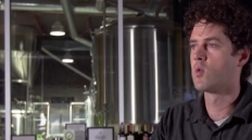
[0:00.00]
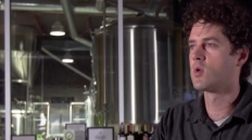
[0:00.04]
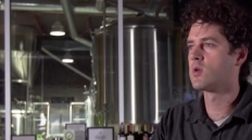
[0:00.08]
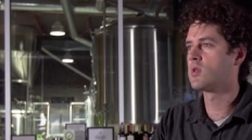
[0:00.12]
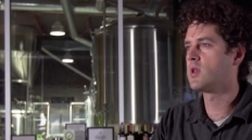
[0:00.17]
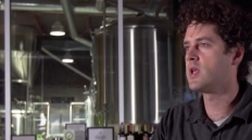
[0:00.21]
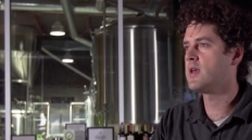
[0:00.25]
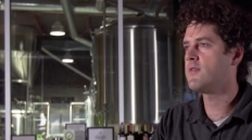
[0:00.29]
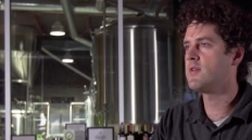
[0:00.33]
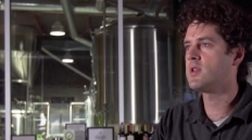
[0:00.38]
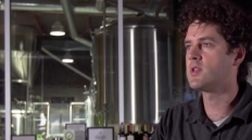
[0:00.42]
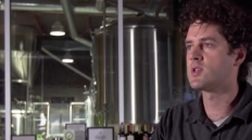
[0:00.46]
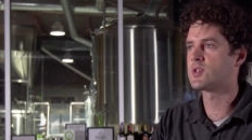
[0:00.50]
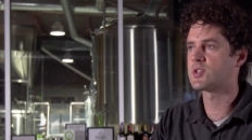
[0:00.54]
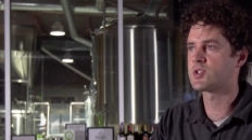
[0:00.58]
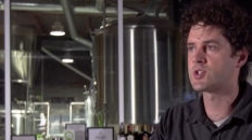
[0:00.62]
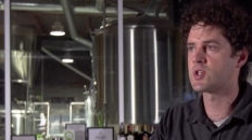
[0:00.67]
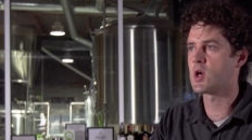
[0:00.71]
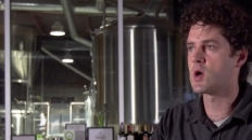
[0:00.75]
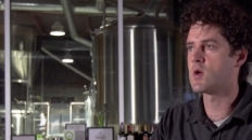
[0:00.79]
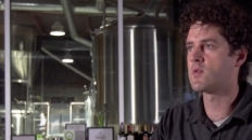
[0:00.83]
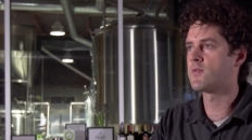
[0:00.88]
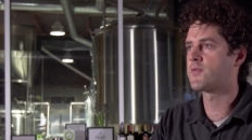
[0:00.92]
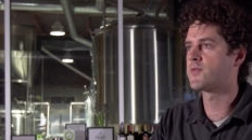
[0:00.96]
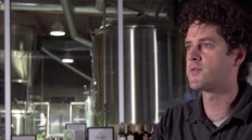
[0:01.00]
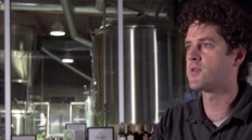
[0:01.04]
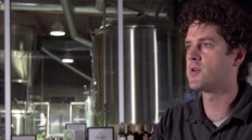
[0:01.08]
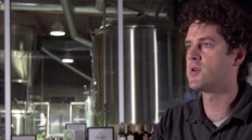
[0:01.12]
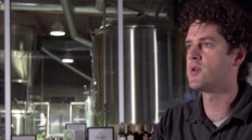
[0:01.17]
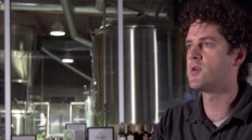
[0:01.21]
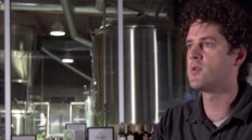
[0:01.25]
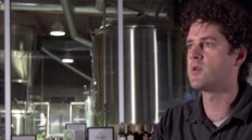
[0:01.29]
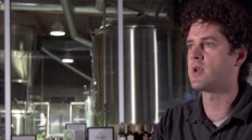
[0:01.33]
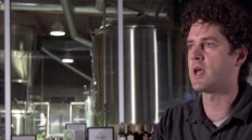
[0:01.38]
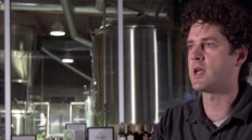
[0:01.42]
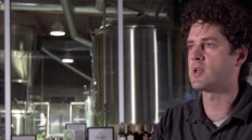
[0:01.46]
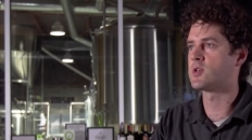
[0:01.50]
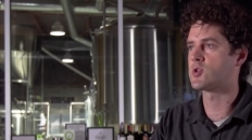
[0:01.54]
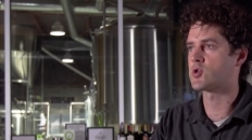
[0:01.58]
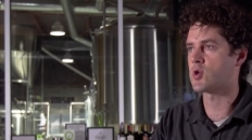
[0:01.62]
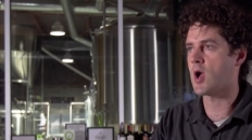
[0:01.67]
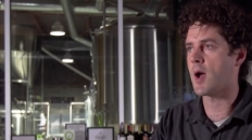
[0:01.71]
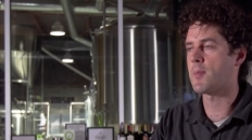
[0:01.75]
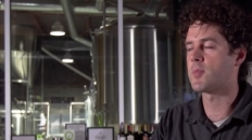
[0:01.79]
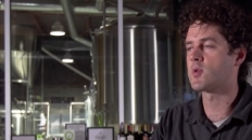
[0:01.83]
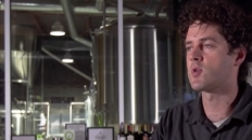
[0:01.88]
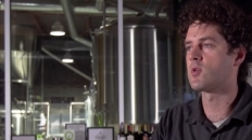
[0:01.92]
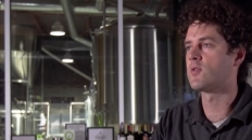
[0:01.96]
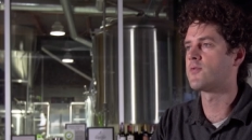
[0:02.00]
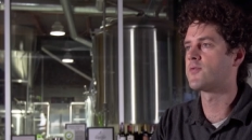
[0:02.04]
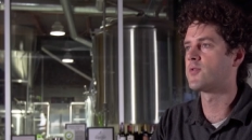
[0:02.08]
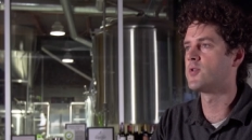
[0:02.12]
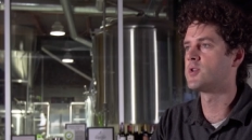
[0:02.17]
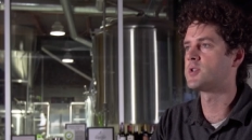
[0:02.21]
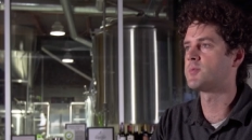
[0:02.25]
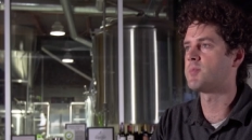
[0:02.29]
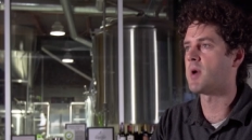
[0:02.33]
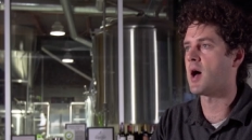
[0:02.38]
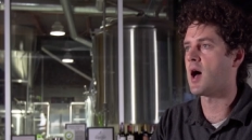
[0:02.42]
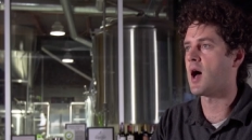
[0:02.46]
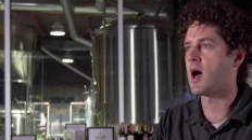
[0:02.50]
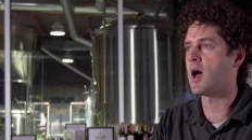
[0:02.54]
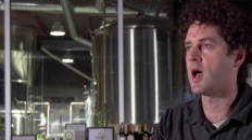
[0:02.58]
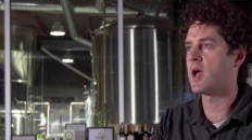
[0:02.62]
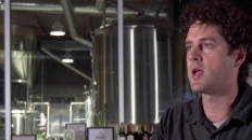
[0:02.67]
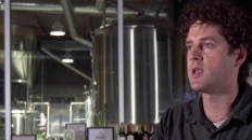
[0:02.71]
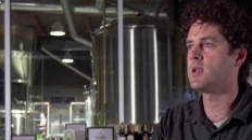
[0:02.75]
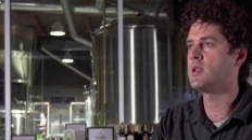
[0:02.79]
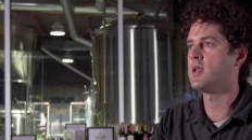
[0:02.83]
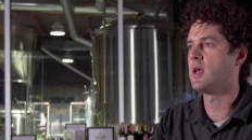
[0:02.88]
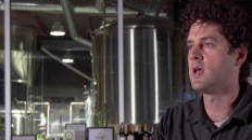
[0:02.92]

We're leaving the stone fruit and tropical fruits behind.